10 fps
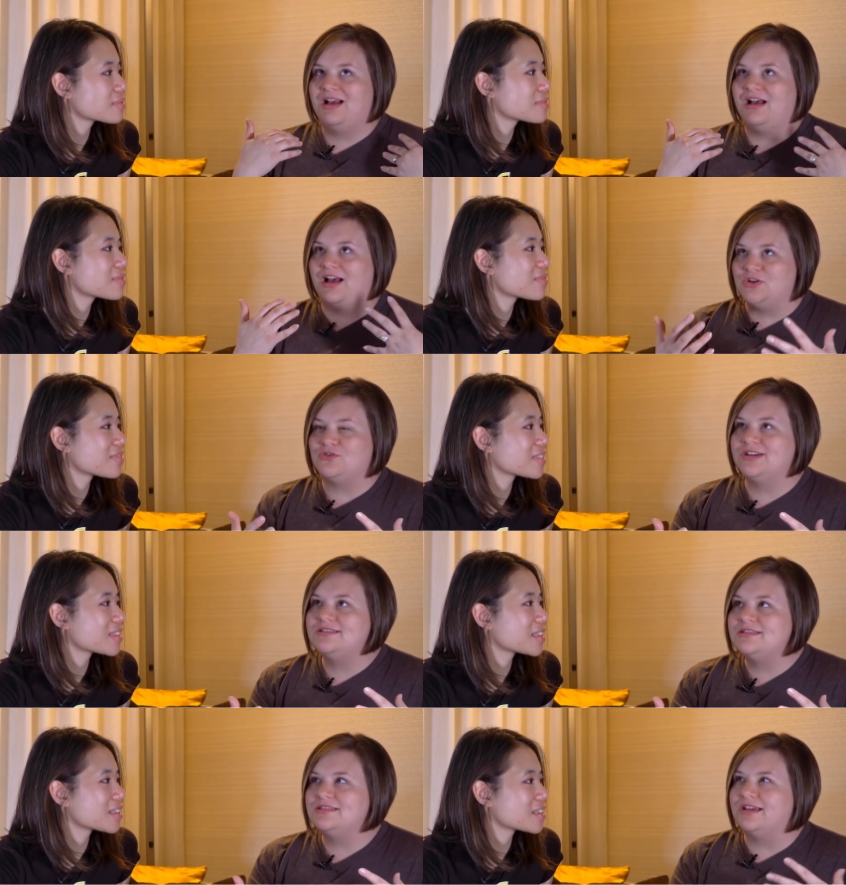
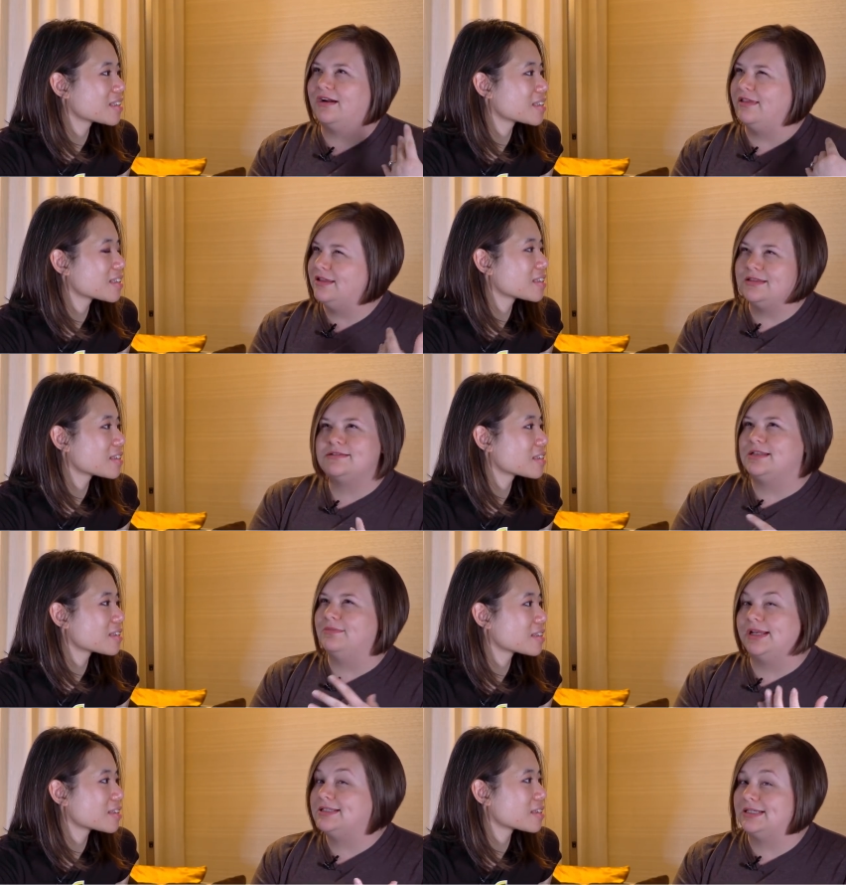Speaker 1: hundreds. There I think there's some
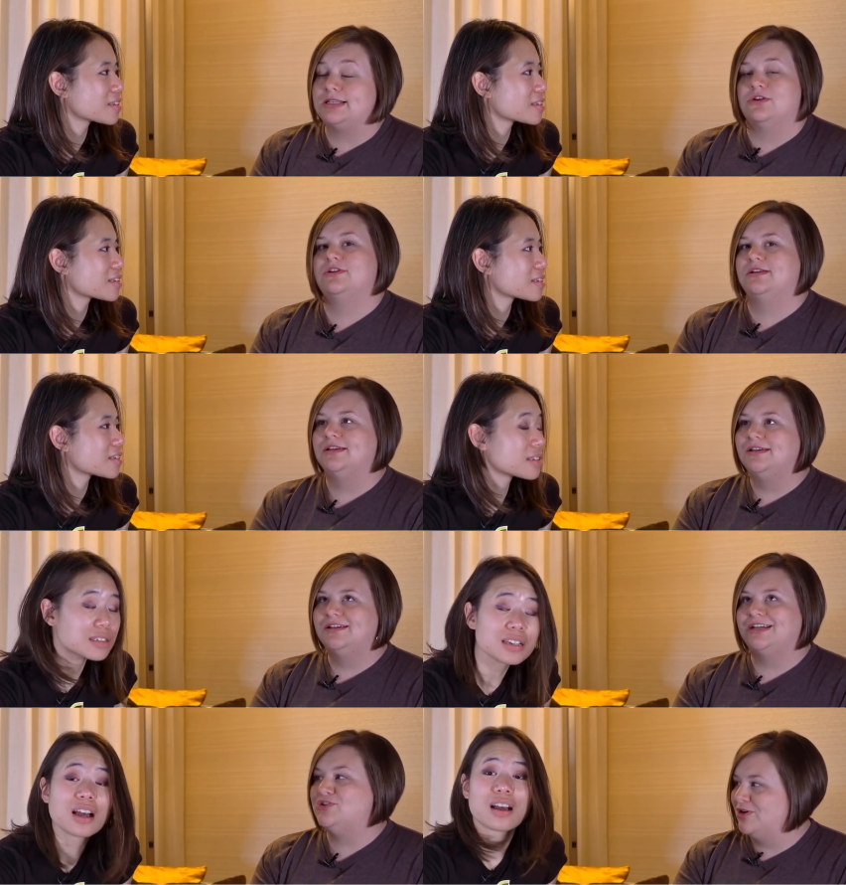like 600
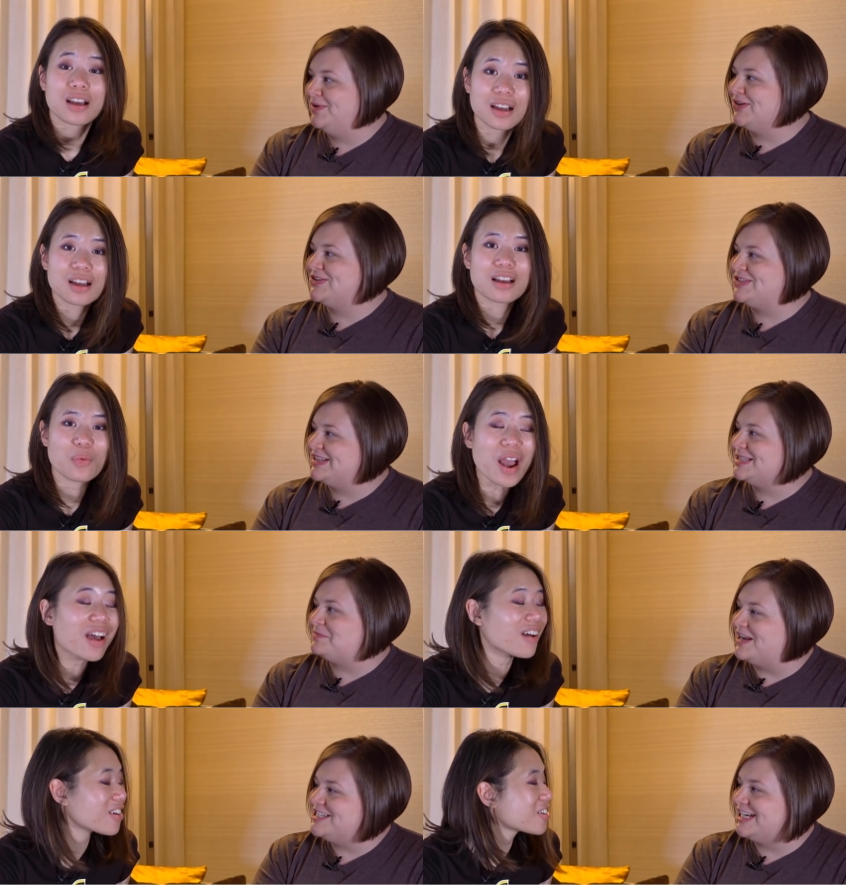contributors to this wow,
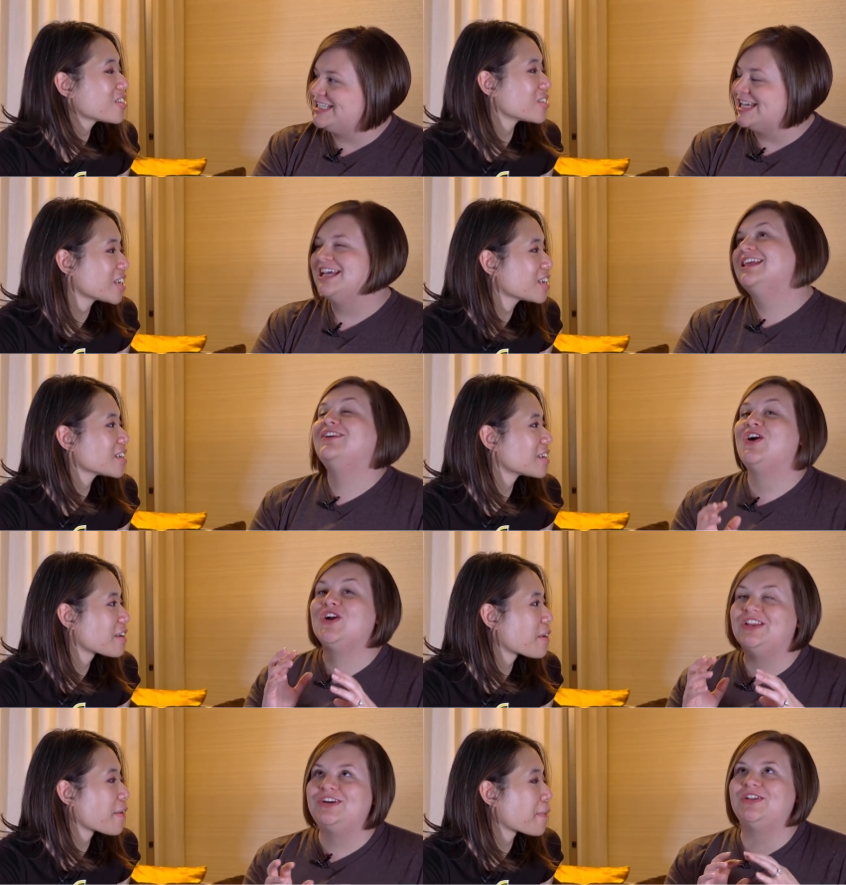project. Yeah. There
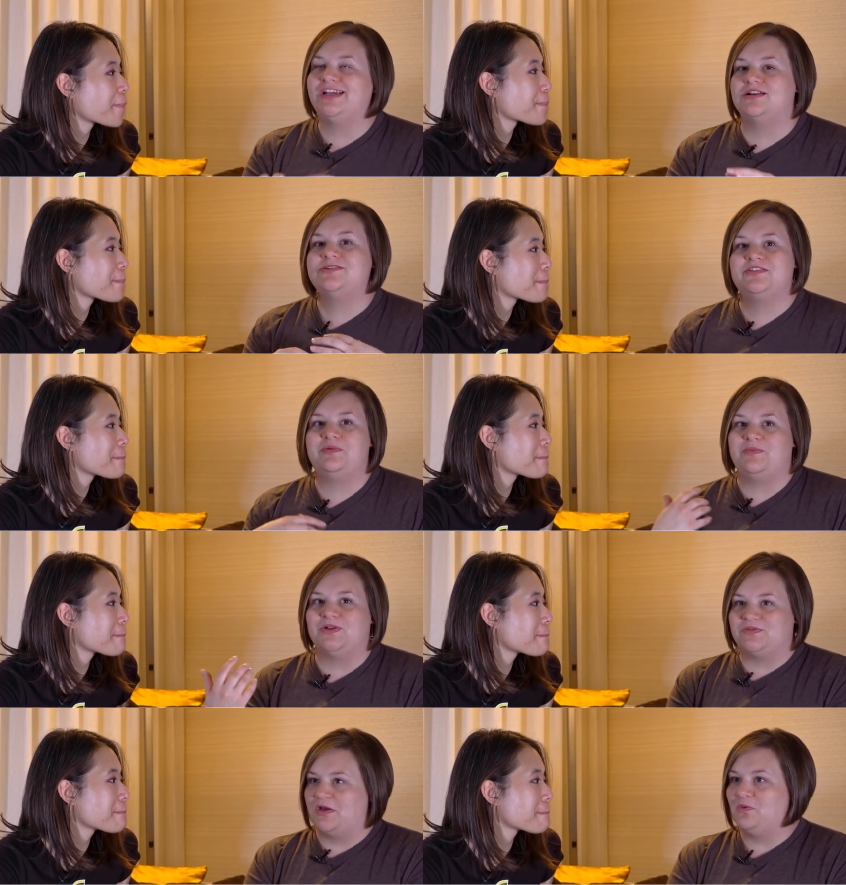are literally hundreds of
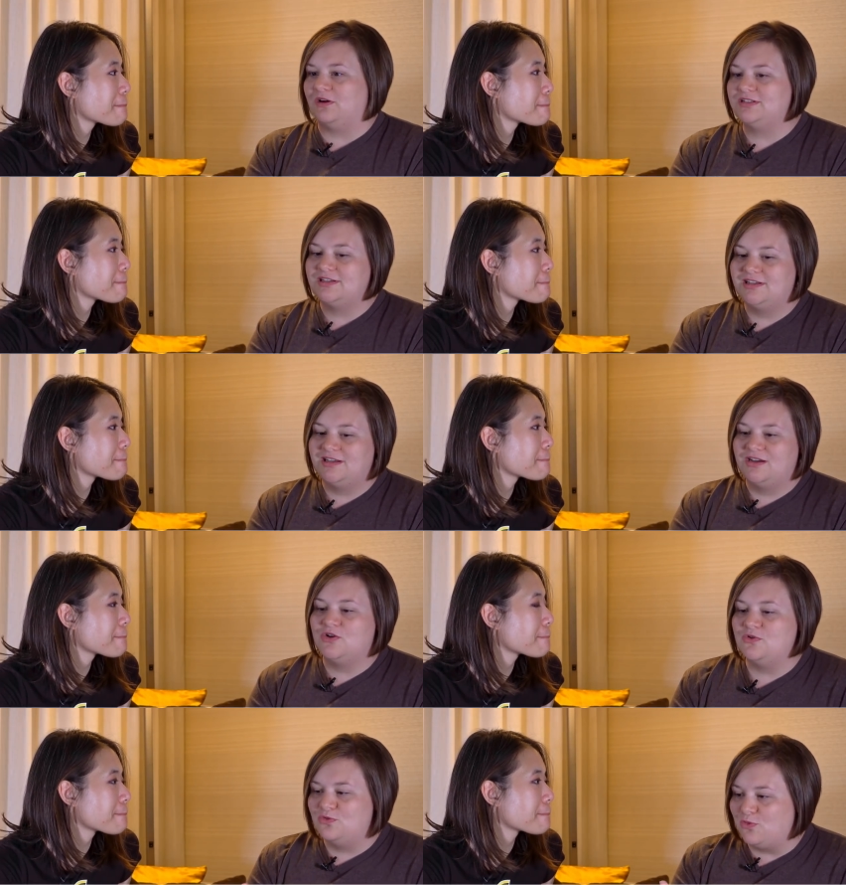people around the world
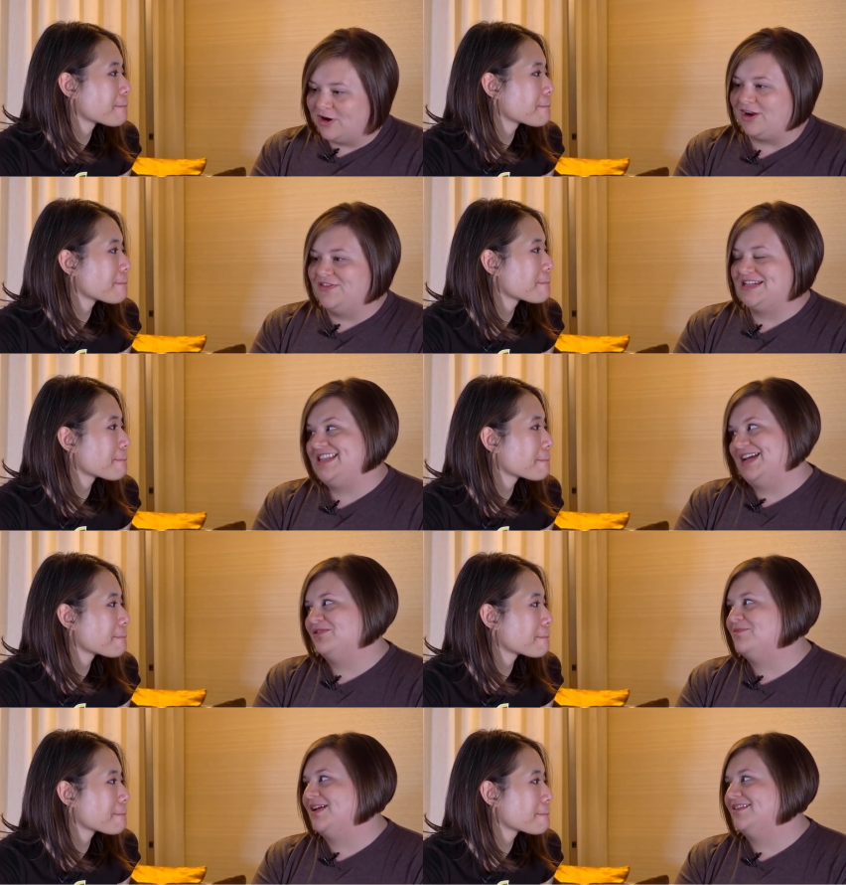who work on this thing
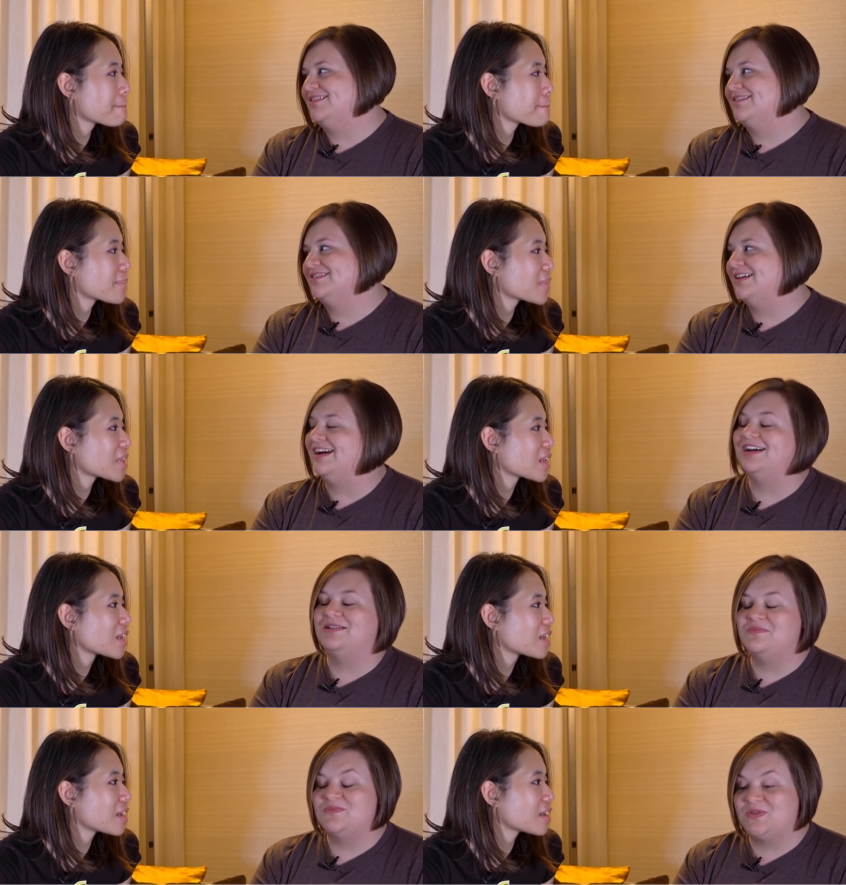with me.
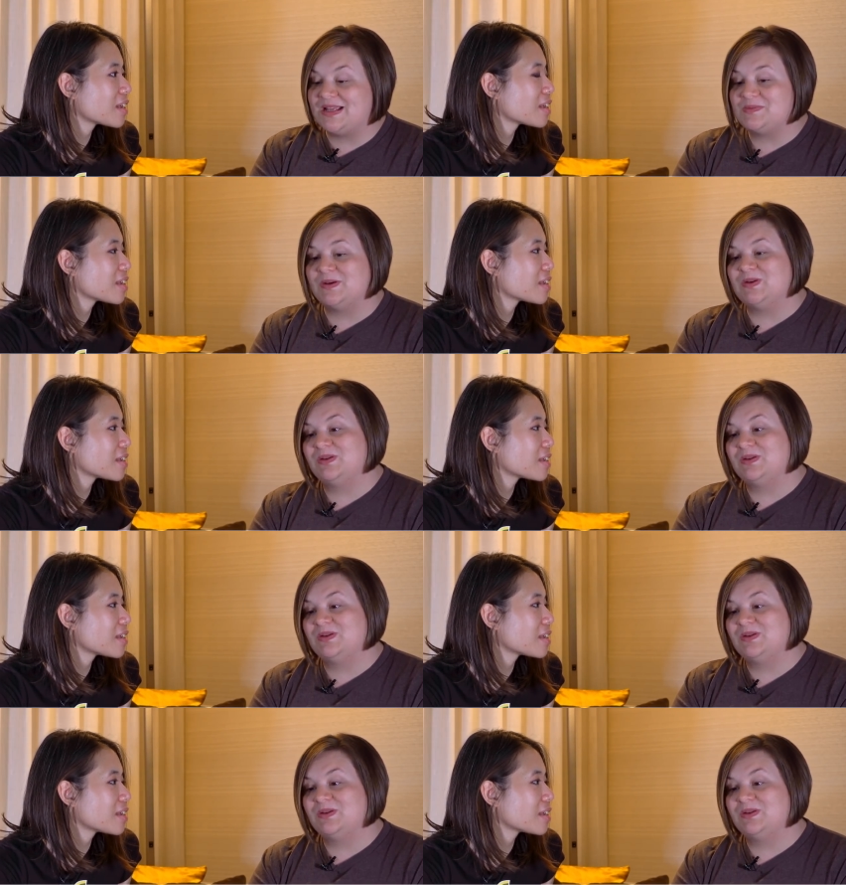Um, so that's been